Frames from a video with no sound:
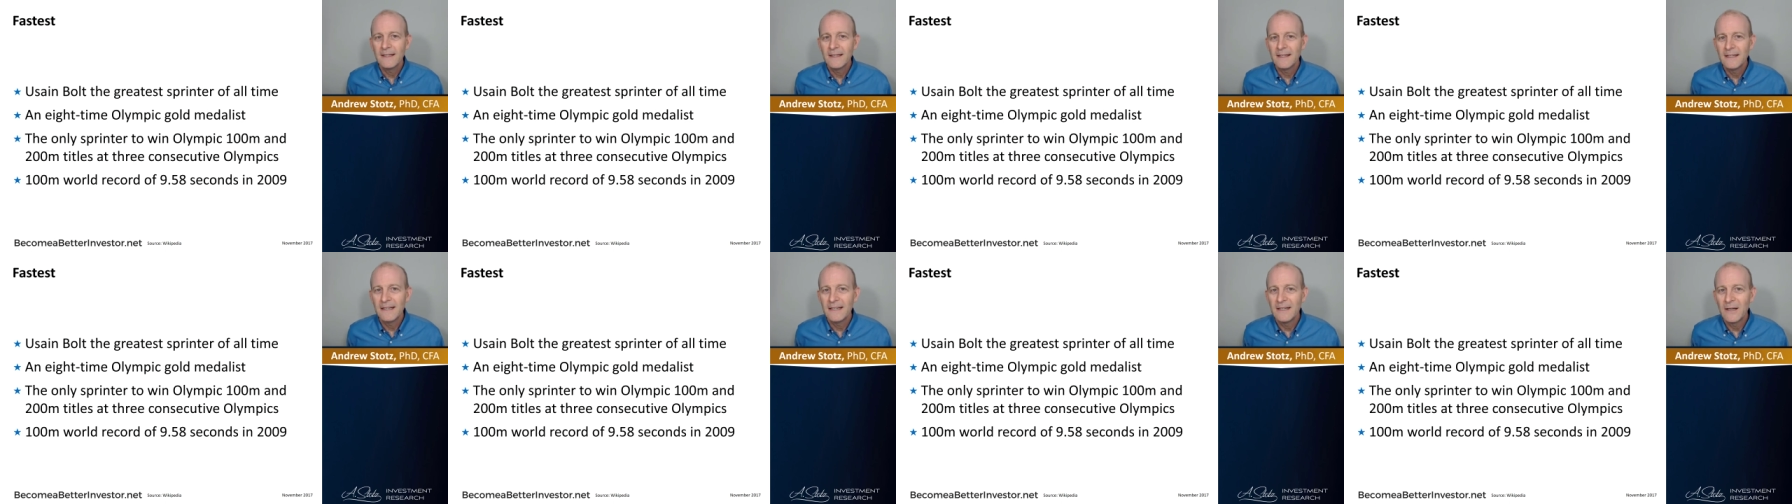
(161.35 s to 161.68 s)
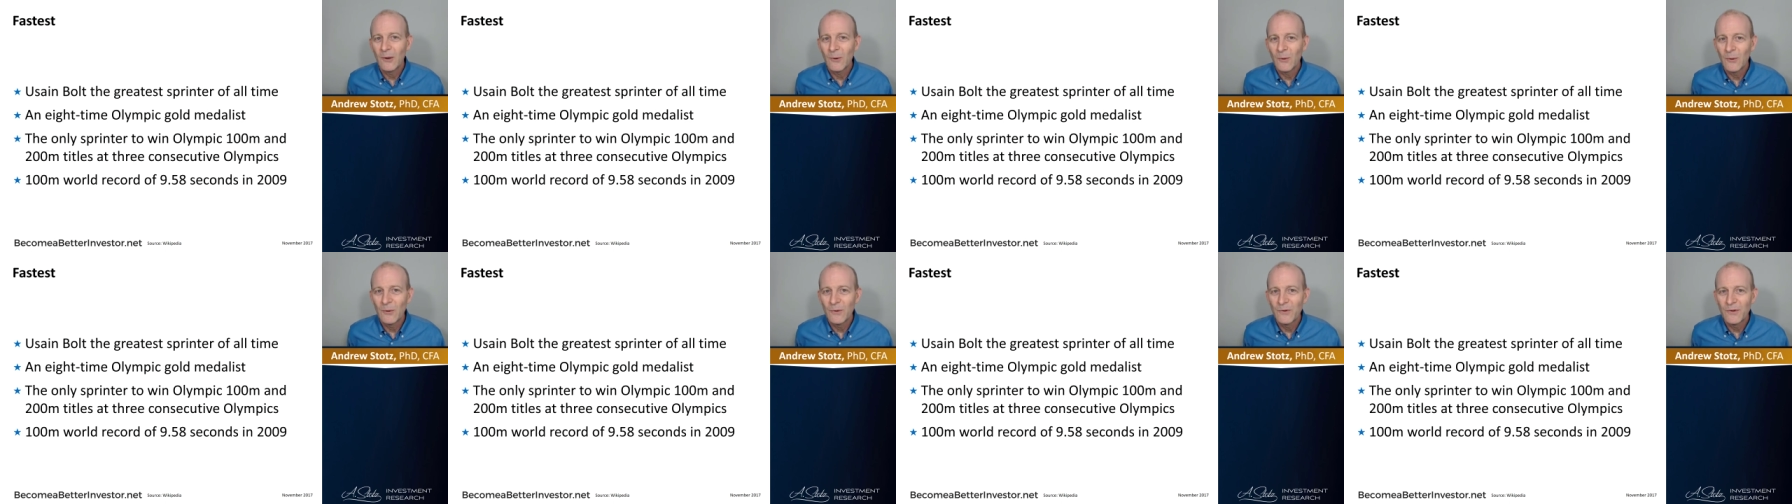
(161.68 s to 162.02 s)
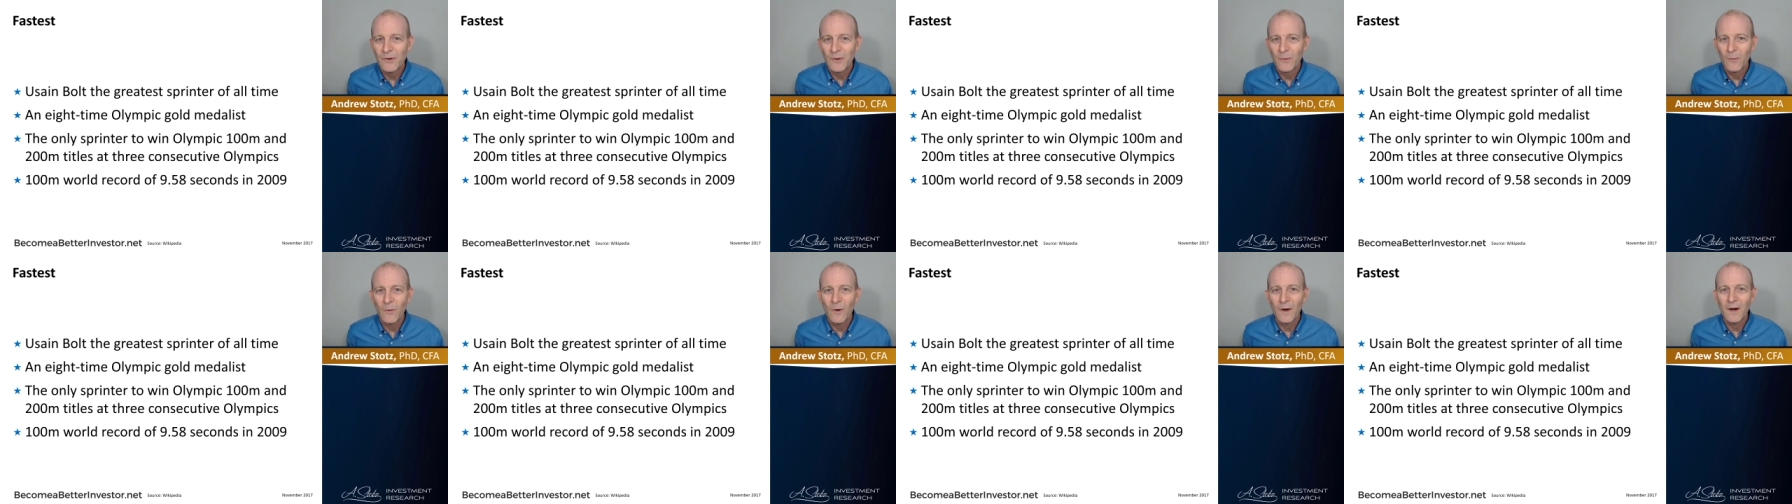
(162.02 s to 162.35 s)
He
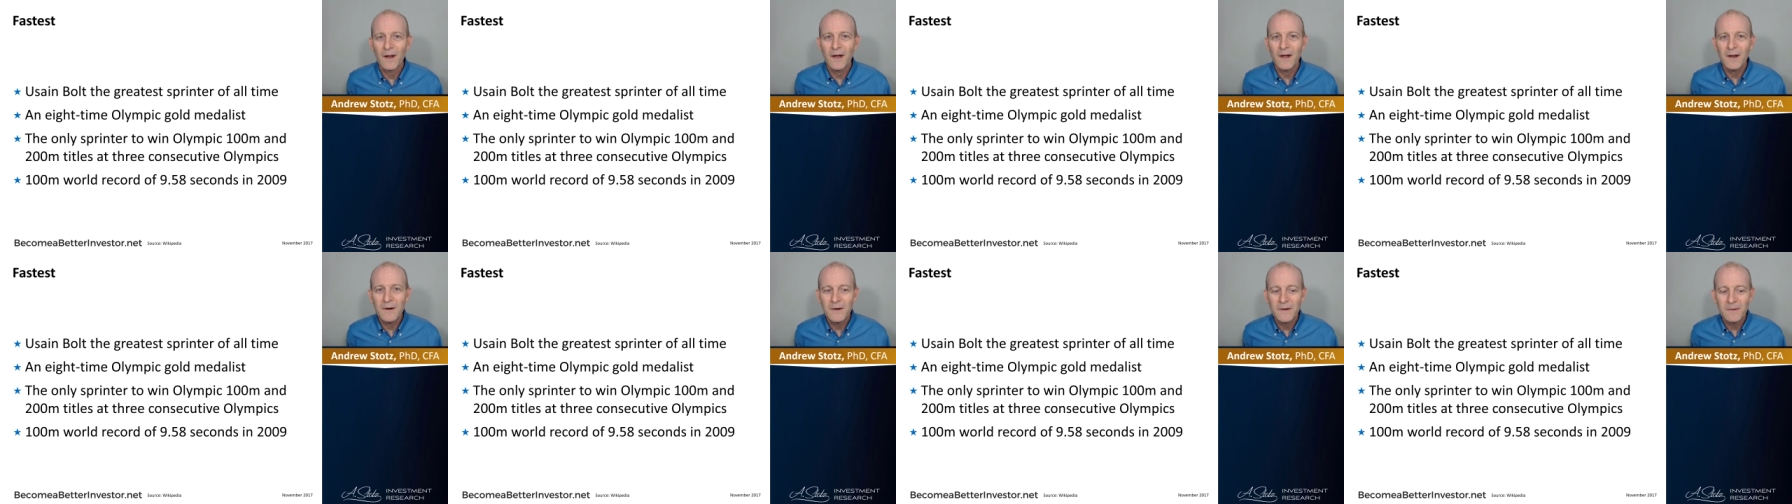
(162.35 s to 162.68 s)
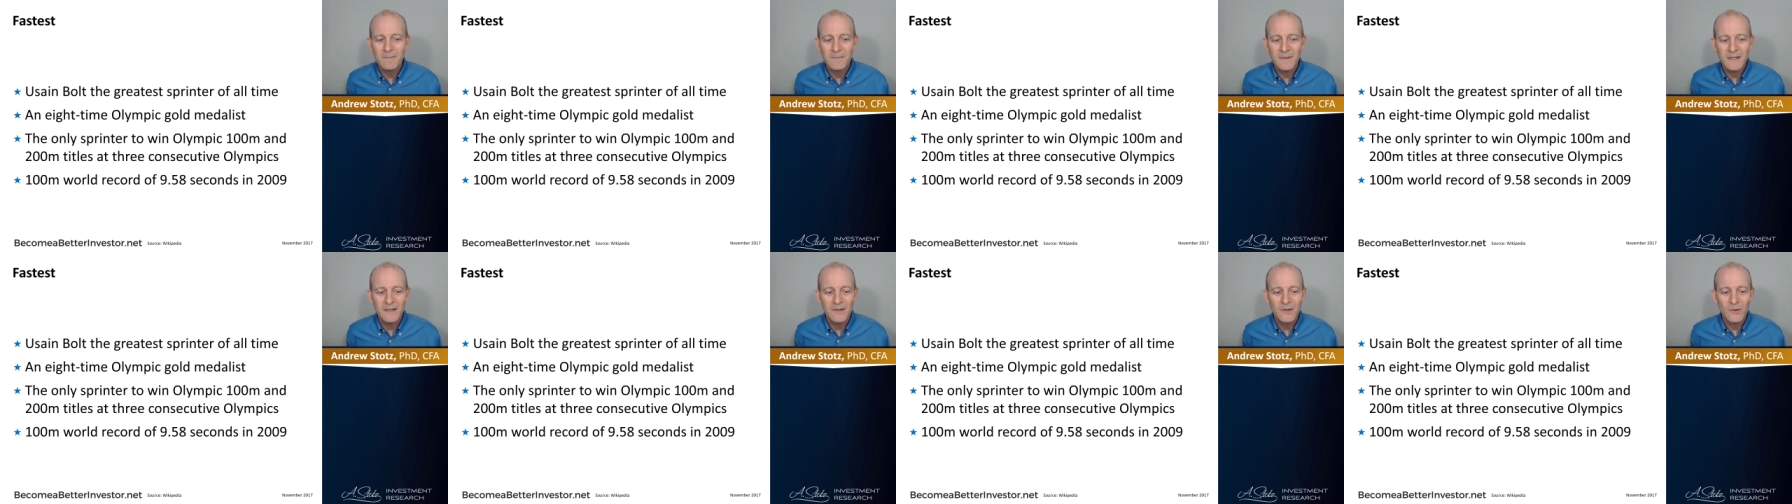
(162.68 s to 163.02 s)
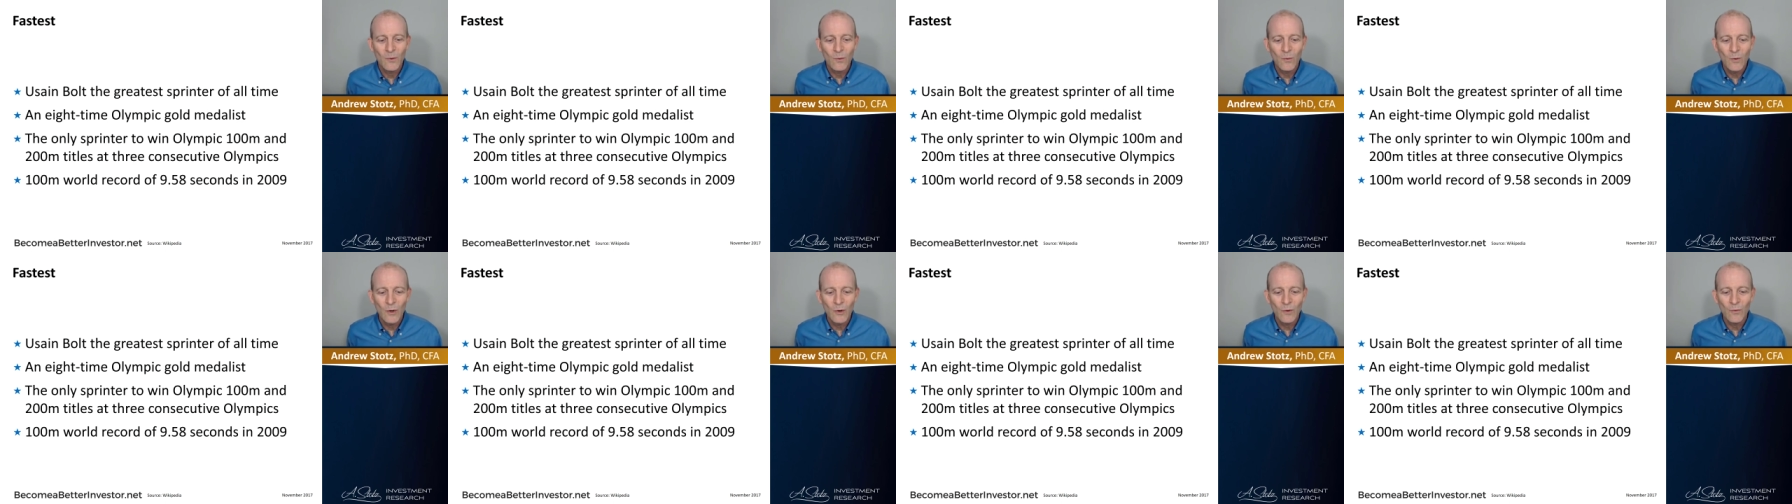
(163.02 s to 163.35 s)
holds the 100
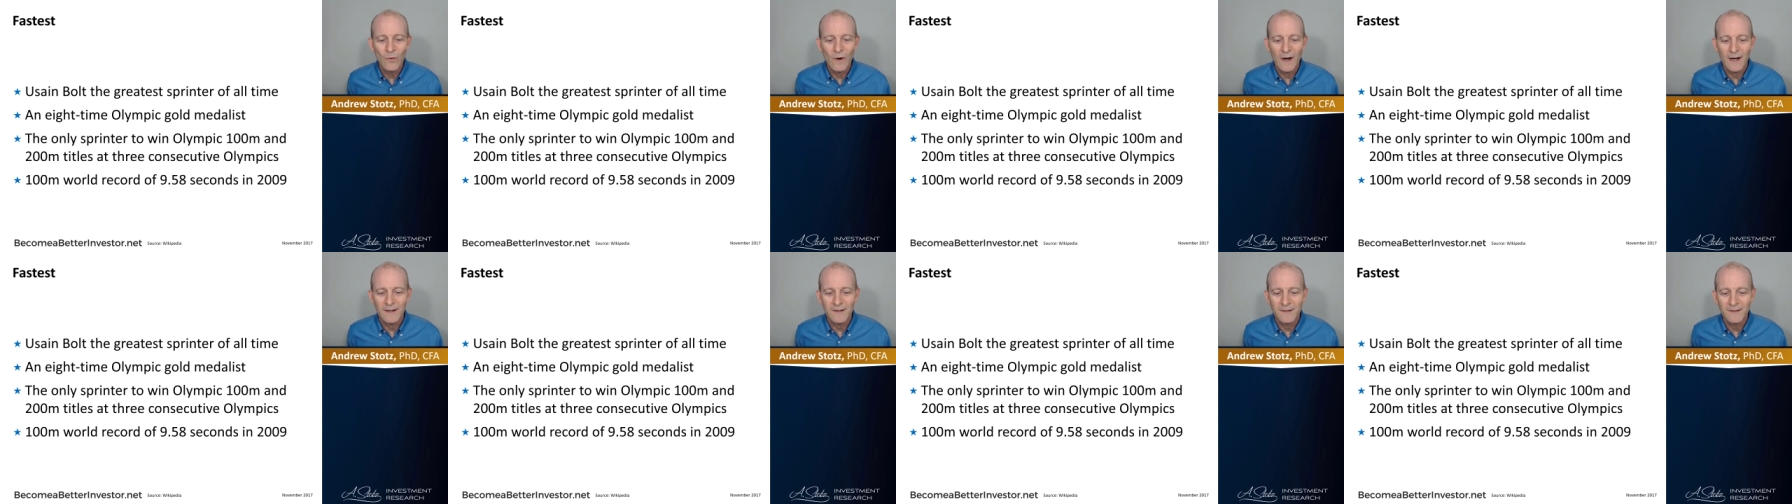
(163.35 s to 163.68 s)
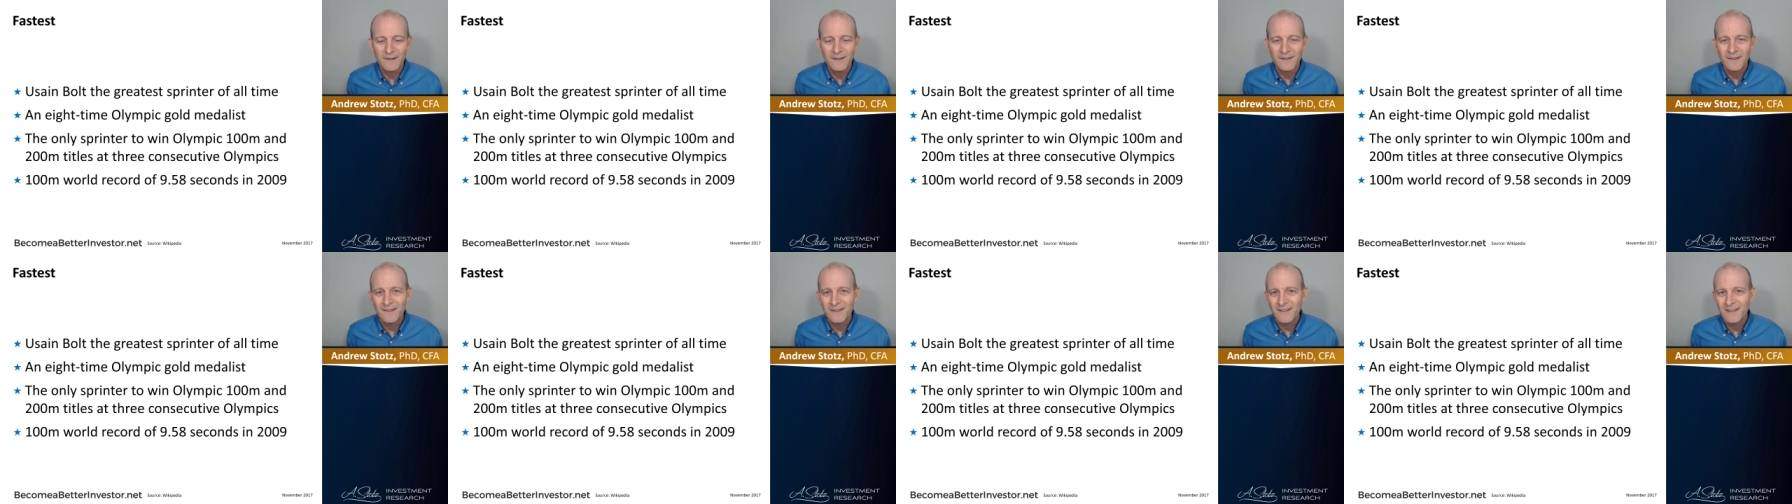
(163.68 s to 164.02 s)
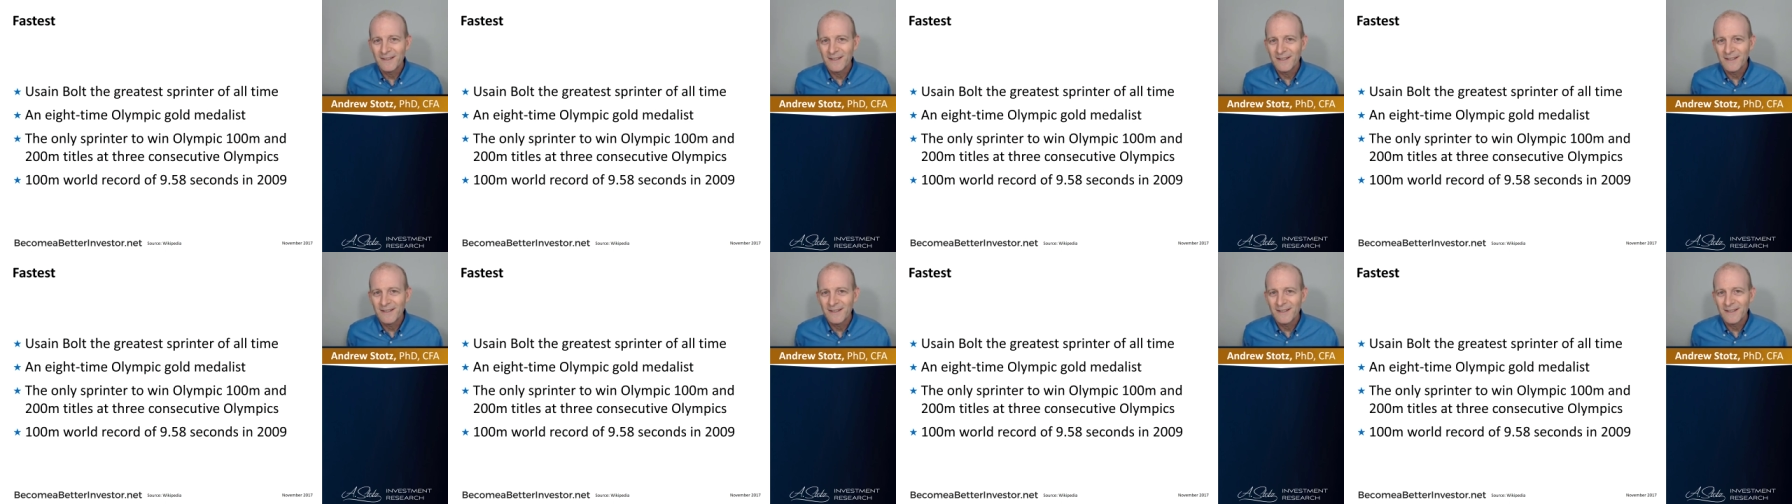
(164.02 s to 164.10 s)
meter world record